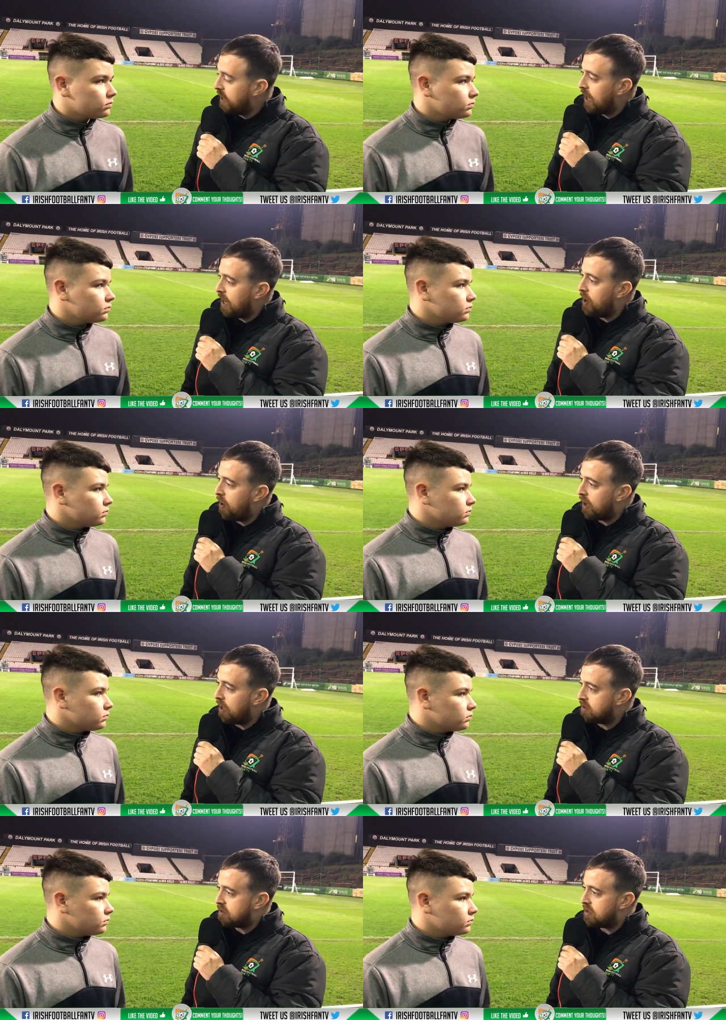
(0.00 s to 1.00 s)
Speaker 1: a big game there
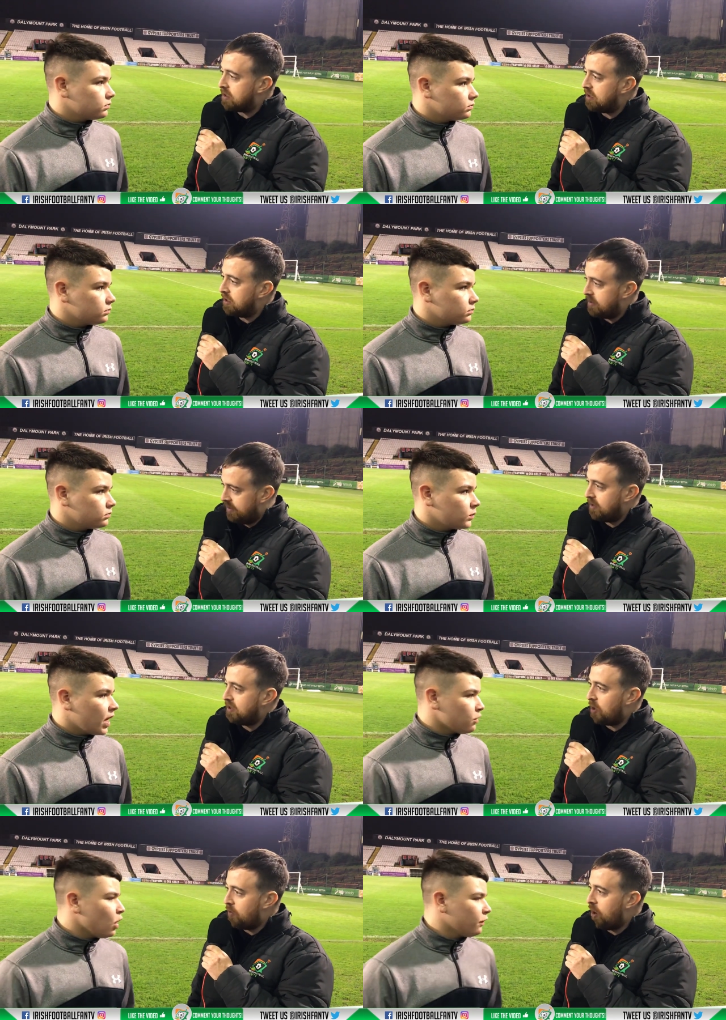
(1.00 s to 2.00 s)
against
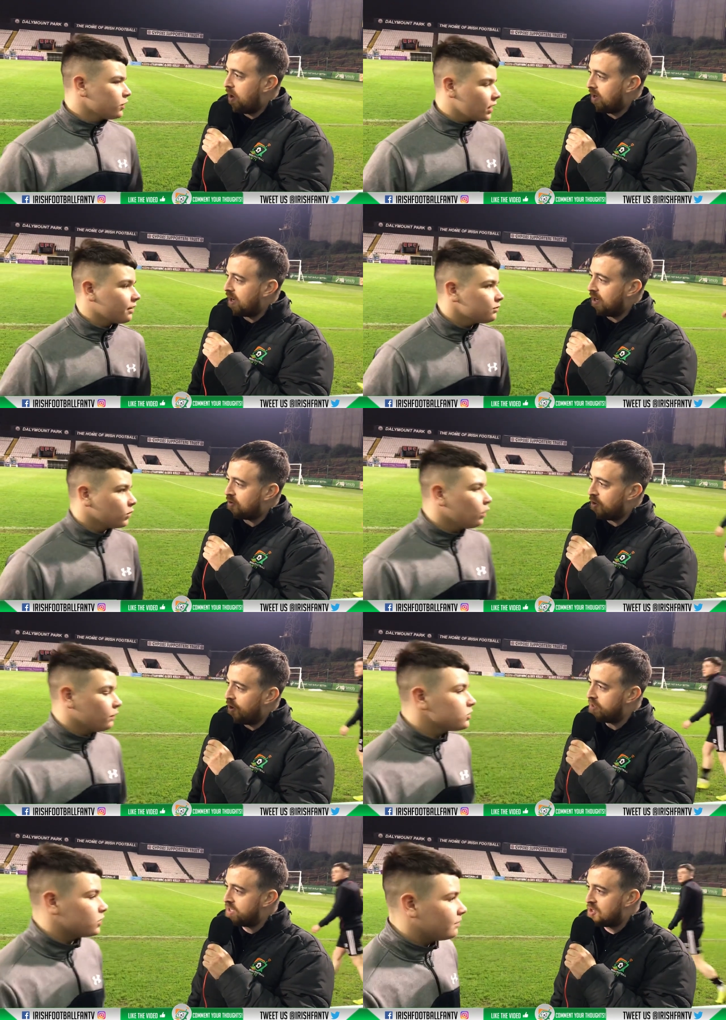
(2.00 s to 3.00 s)

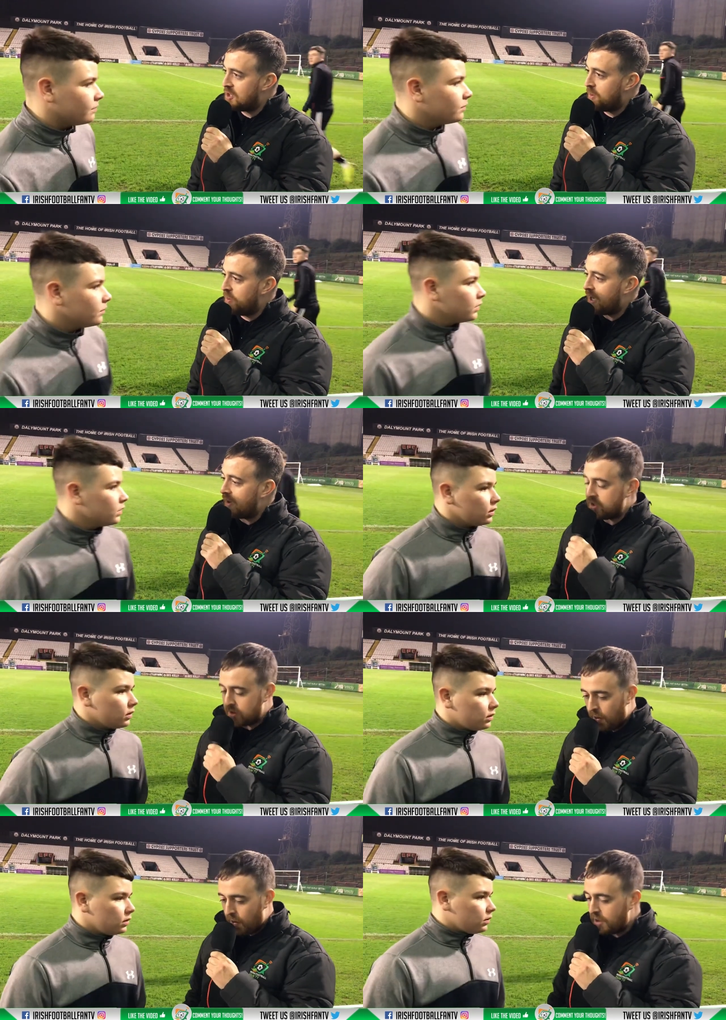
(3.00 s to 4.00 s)
Rovers now during the week, right?
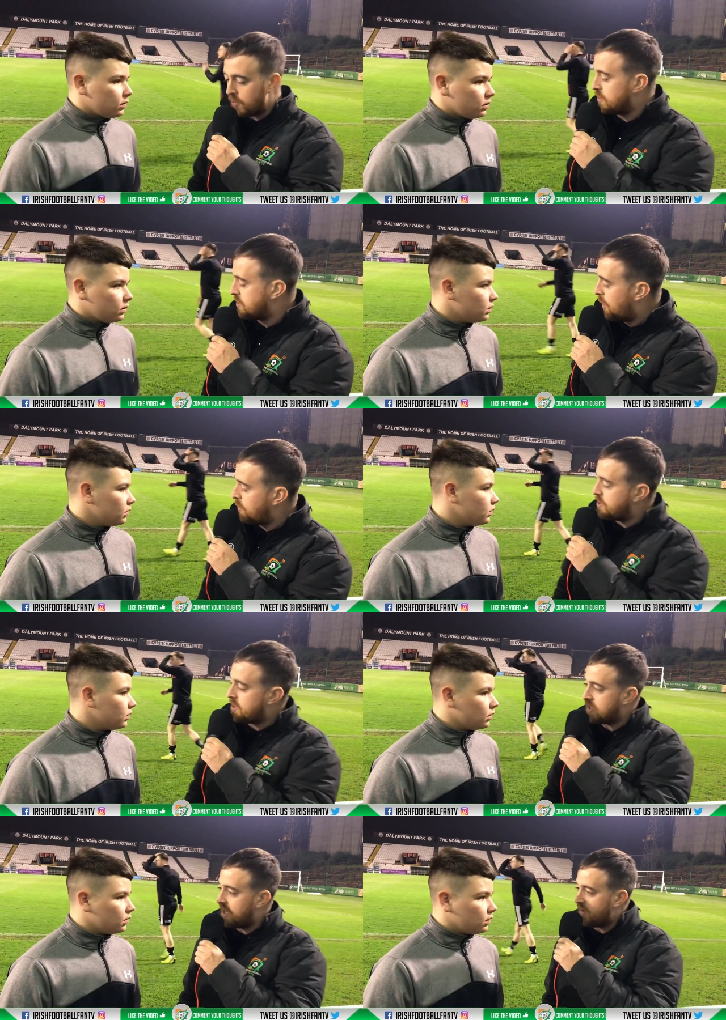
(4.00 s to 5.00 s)
So what was your
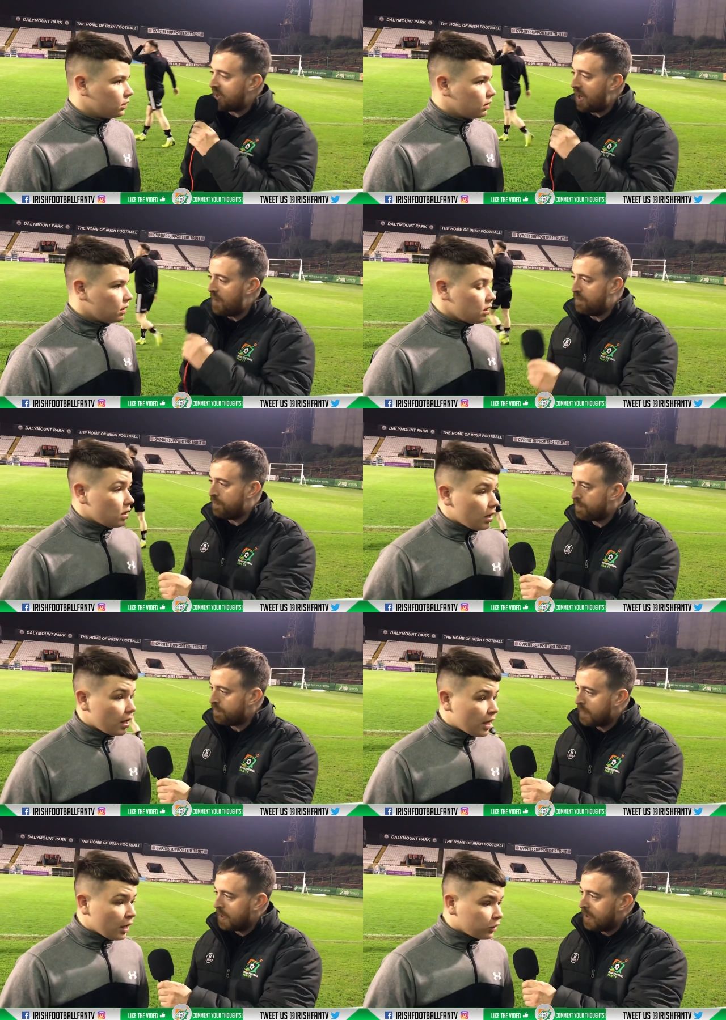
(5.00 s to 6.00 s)
thoughts after the game?
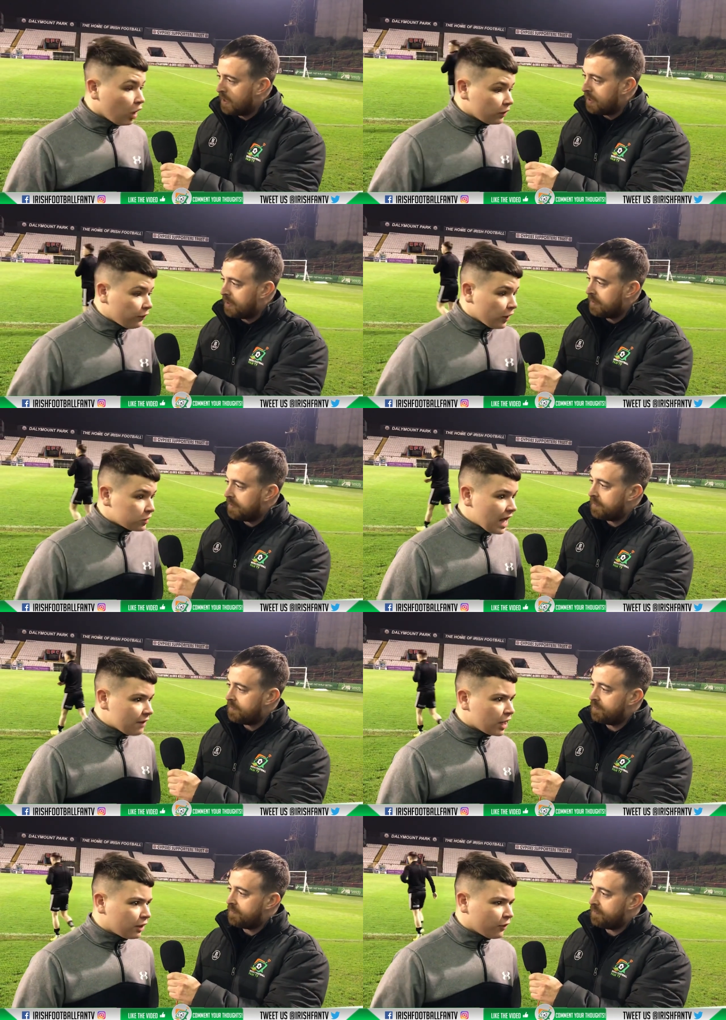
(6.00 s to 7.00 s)
Speaker 2: I thought in the first half,
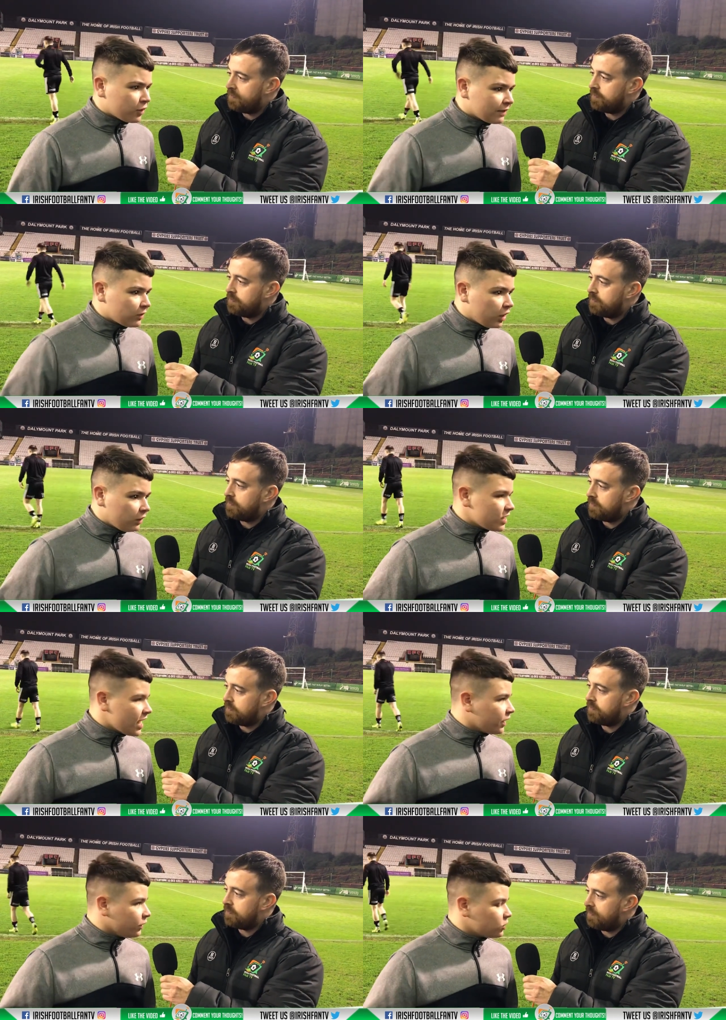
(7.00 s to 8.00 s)
they kind of
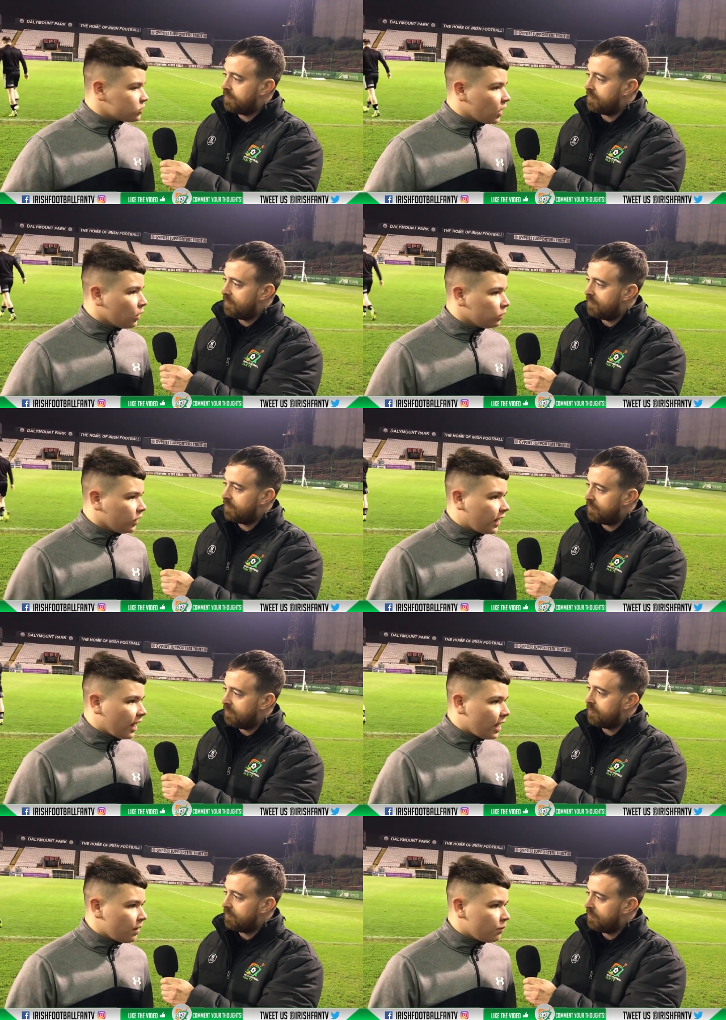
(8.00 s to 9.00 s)
started kind of slow. Like
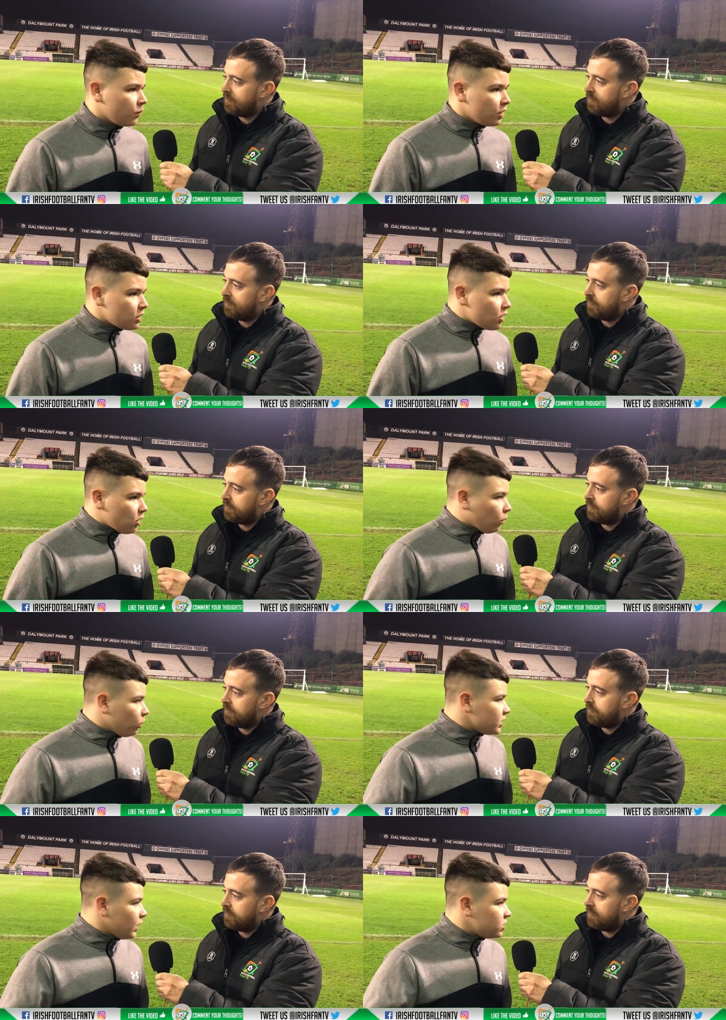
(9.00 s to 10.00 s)
I wouldn't
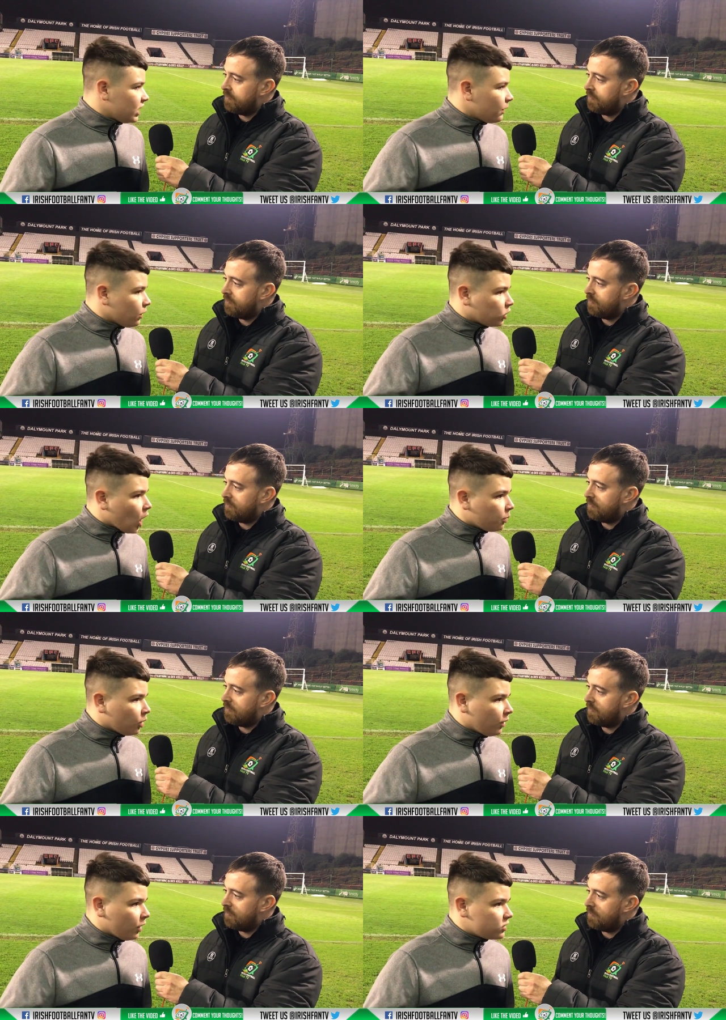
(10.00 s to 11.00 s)
say UCD were on top of
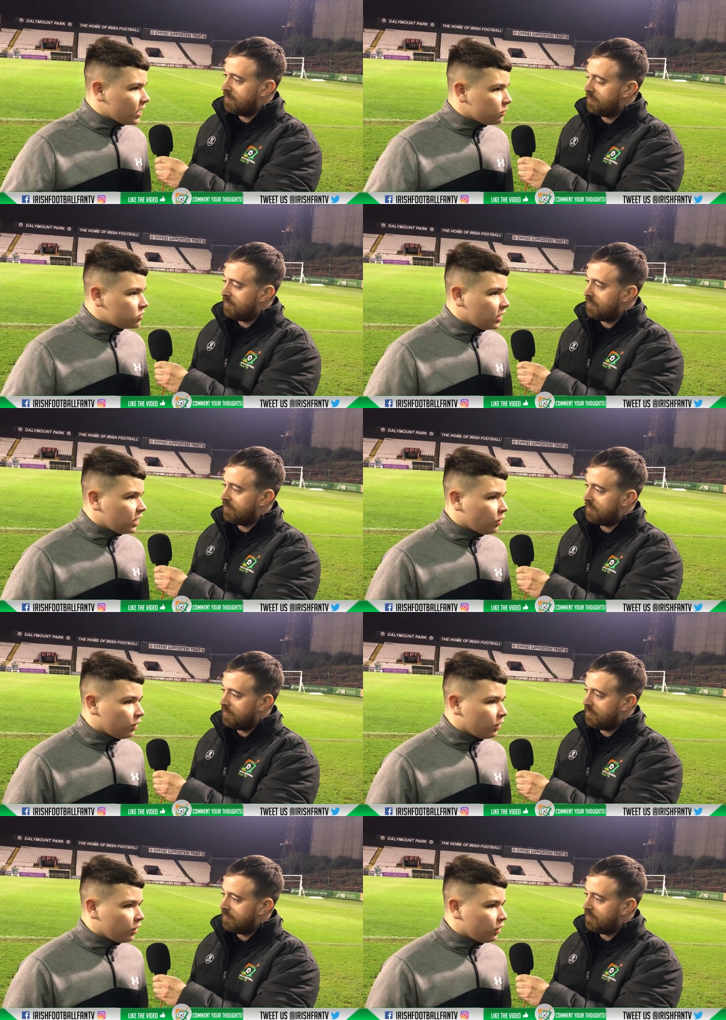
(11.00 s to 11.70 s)
them, but I'd say UCD